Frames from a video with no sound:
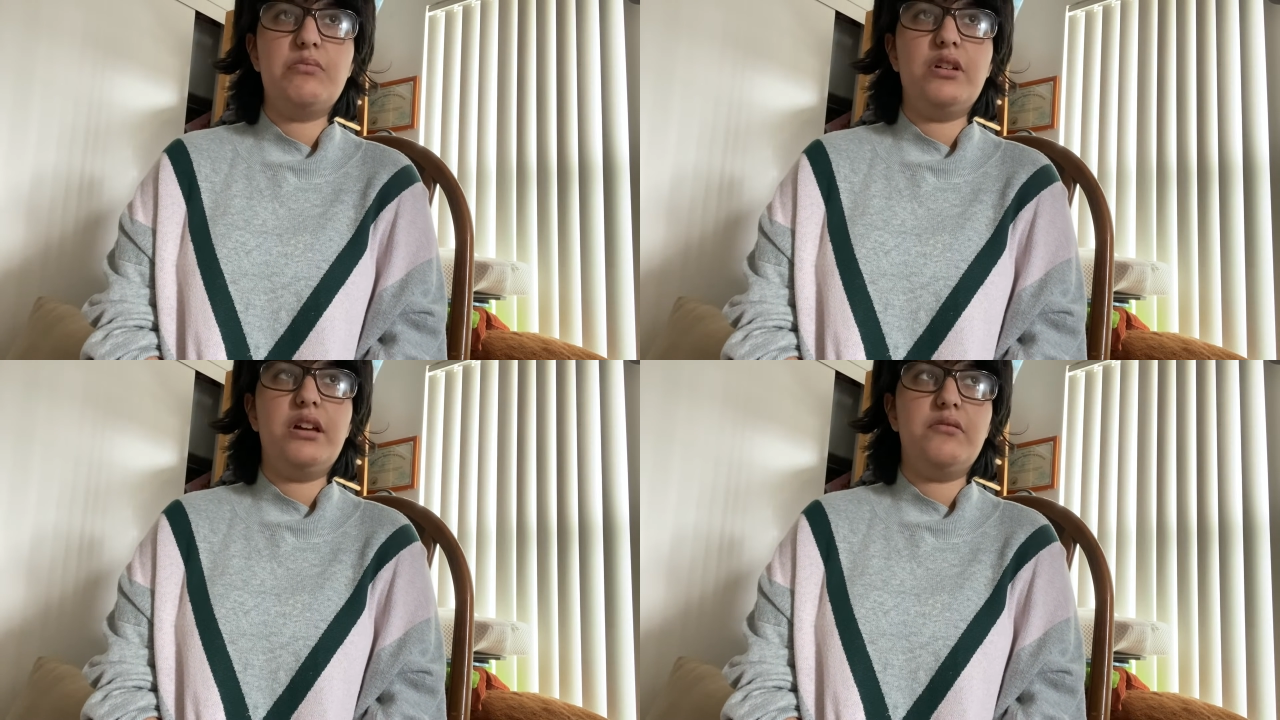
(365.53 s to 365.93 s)

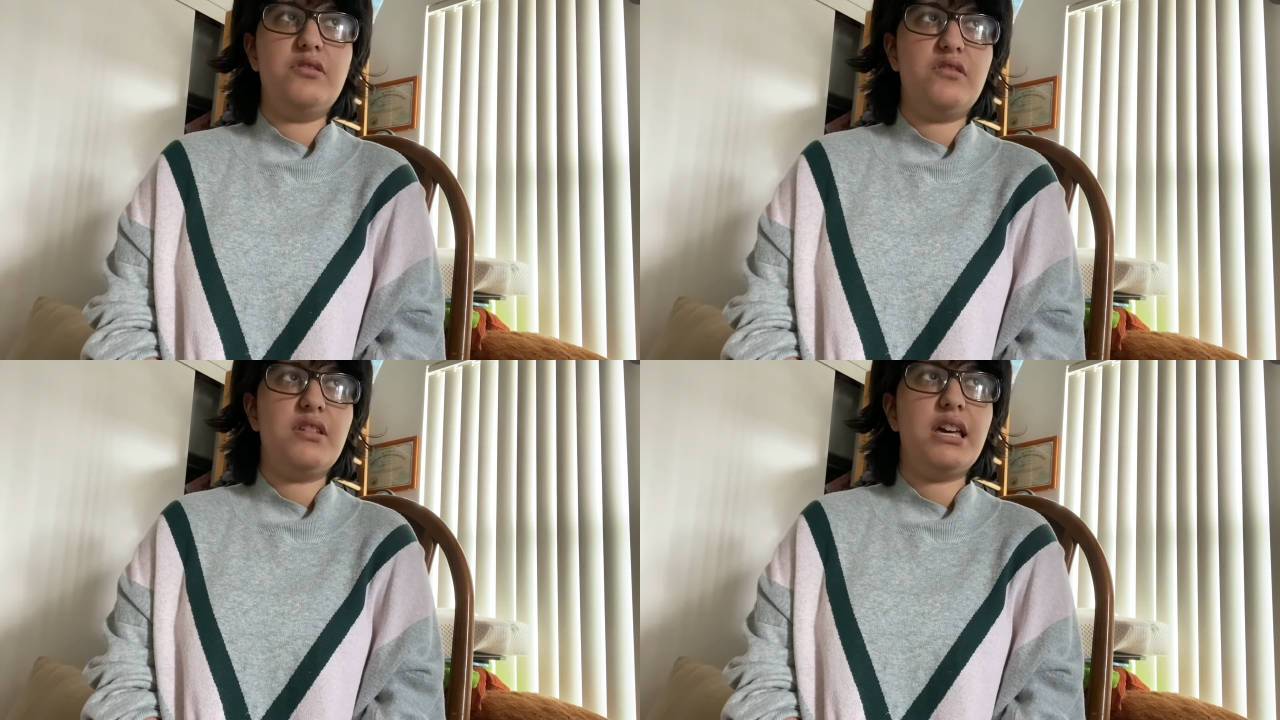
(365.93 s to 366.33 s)
but I would
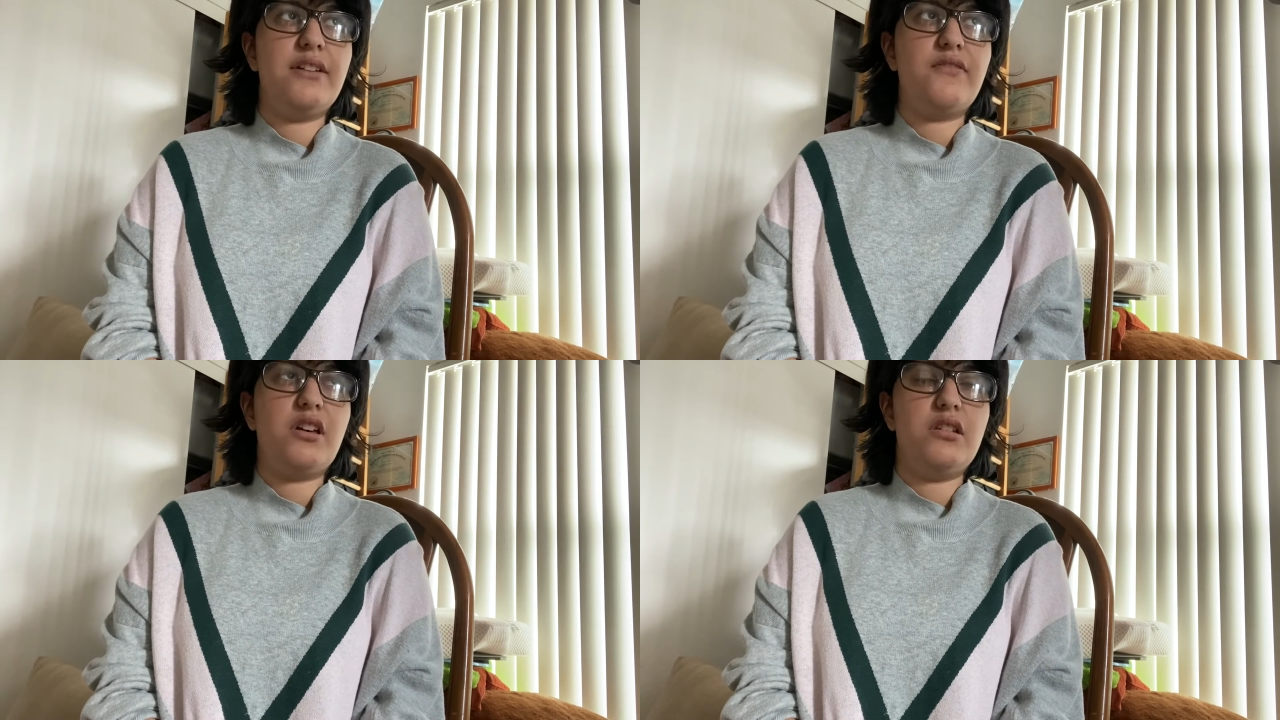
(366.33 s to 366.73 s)
just
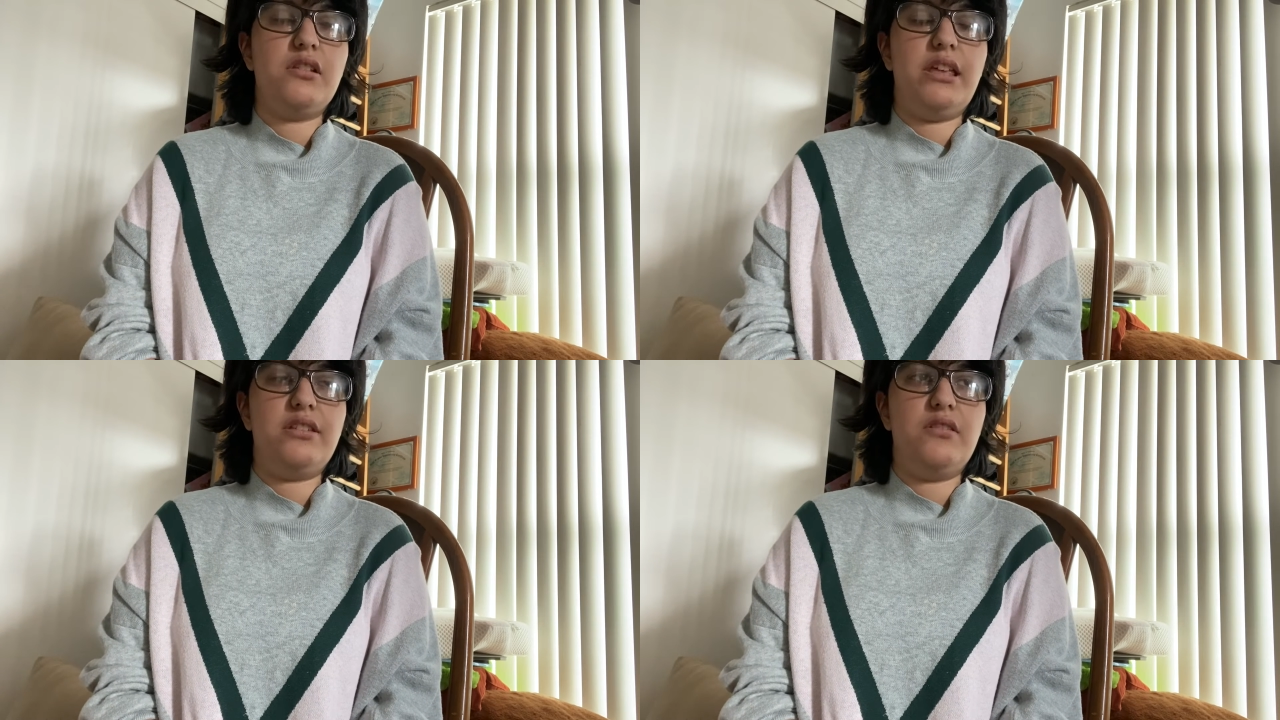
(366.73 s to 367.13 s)
have kind
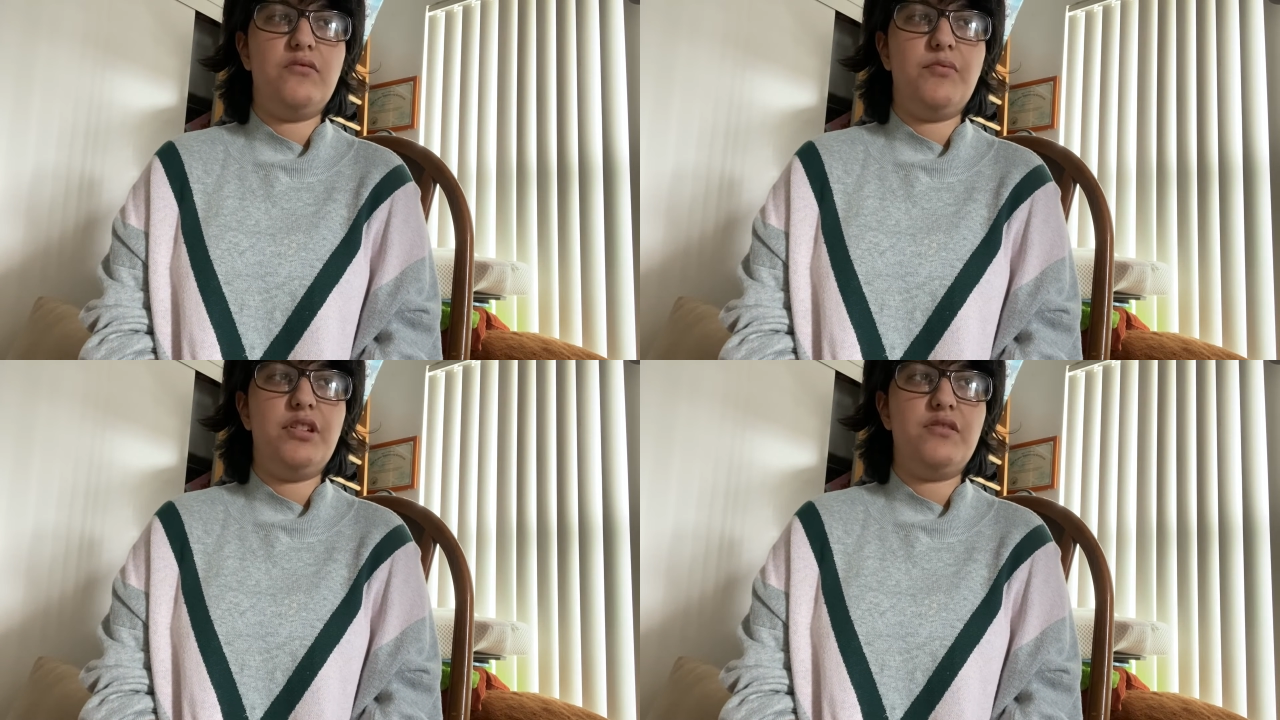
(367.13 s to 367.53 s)
of these
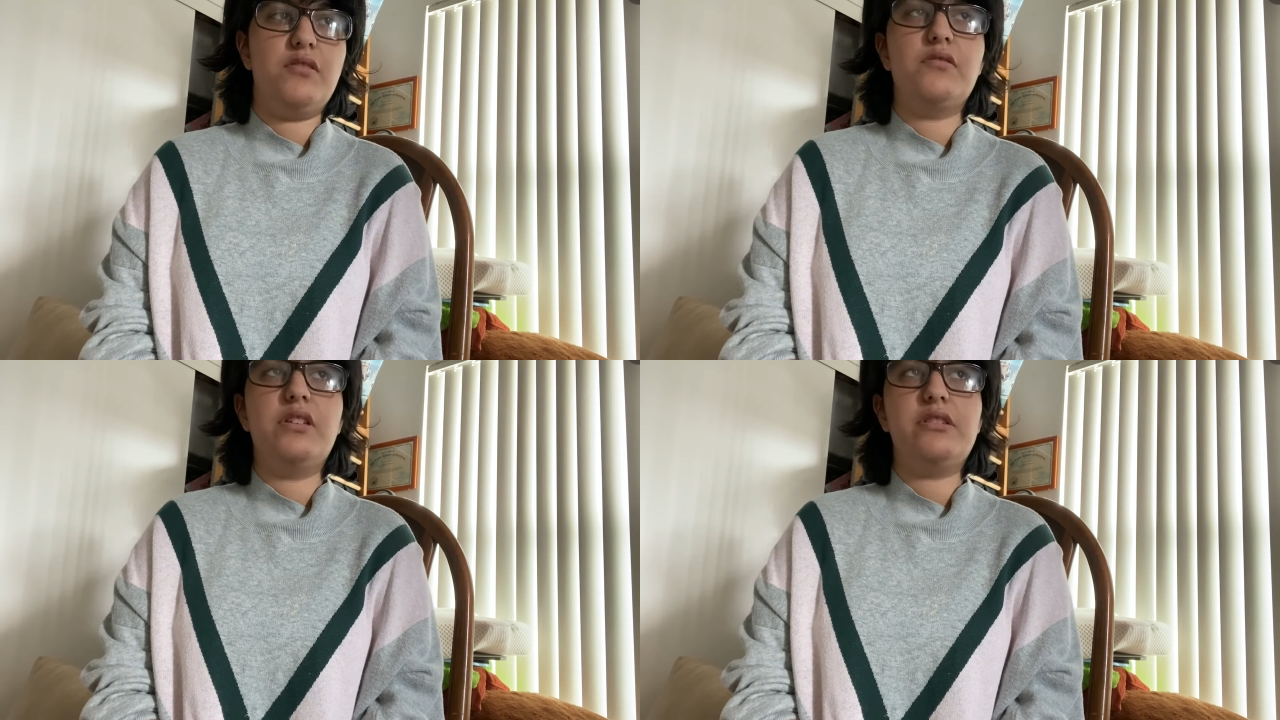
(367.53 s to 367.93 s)
romantic
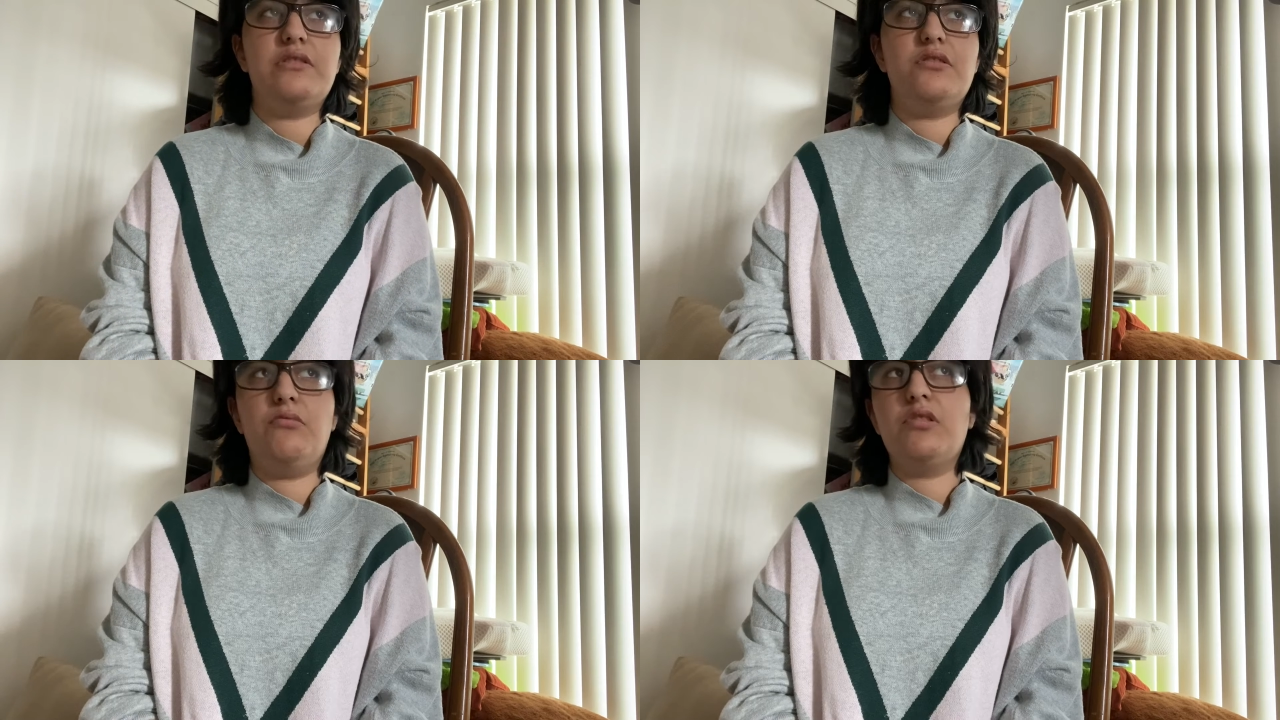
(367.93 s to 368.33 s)

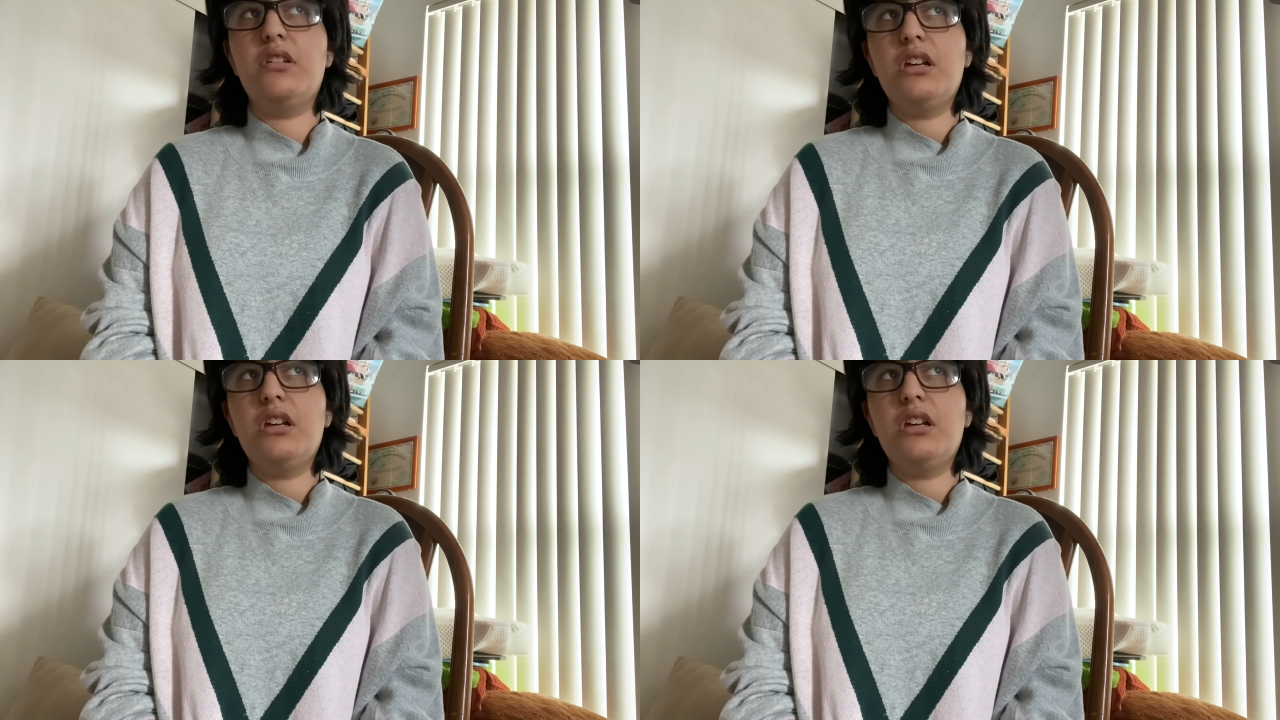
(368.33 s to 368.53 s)
relationships.